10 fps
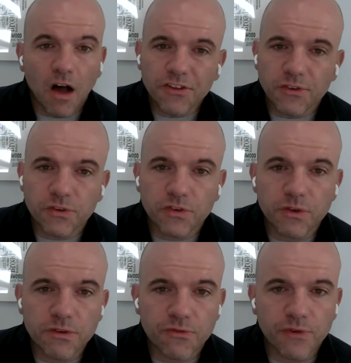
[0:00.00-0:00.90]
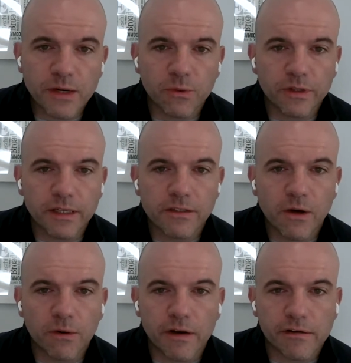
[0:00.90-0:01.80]
Also, students frequently
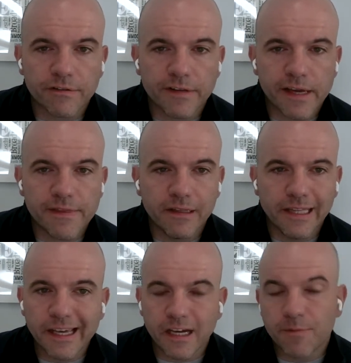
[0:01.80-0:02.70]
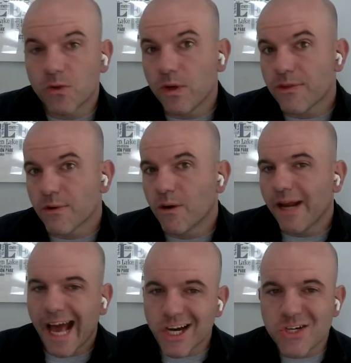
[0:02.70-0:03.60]
don't understand the link between their
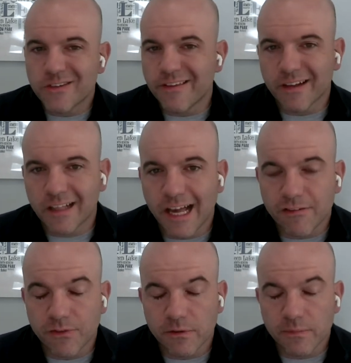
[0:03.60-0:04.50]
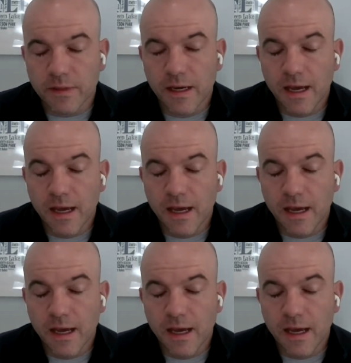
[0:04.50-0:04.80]
own actions in the classroom